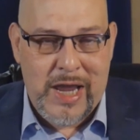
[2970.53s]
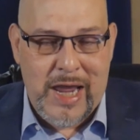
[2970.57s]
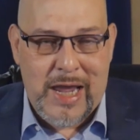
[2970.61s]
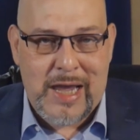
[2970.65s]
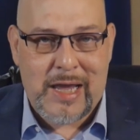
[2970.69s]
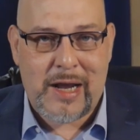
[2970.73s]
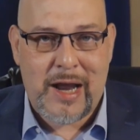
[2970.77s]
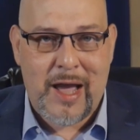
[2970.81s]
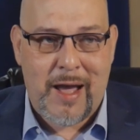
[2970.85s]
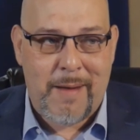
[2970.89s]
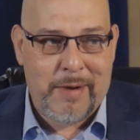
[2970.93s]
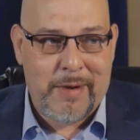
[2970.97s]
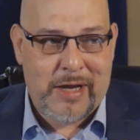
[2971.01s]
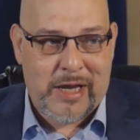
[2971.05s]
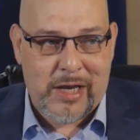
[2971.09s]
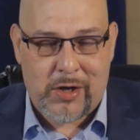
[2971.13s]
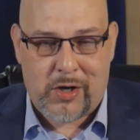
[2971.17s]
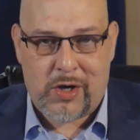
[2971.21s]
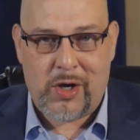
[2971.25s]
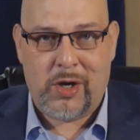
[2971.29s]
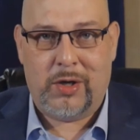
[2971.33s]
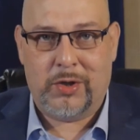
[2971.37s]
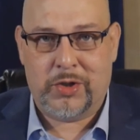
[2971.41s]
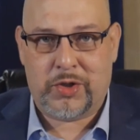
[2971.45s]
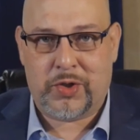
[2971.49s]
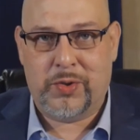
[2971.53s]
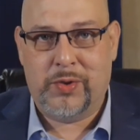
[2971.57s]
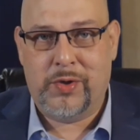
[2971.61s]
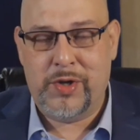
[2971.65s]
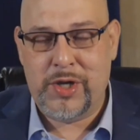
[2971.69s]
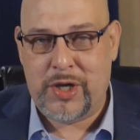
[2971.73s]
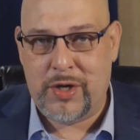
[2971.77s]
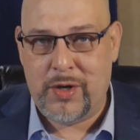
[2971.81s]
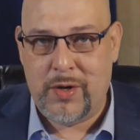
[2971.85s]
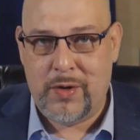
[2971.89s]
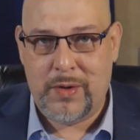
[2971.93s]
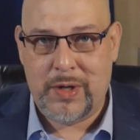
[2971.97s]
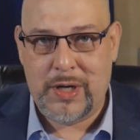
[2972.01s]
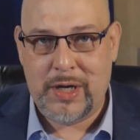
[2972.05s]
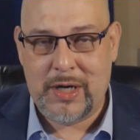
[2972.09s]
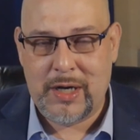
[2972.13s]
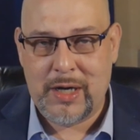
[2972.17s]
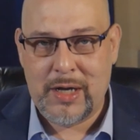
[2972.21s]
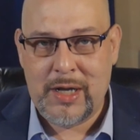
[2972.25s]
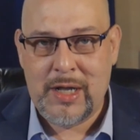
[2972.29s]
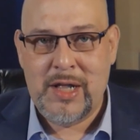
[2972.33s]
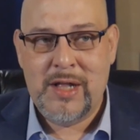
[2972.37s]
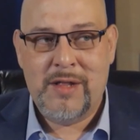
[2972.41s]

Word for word: economic, and cultural union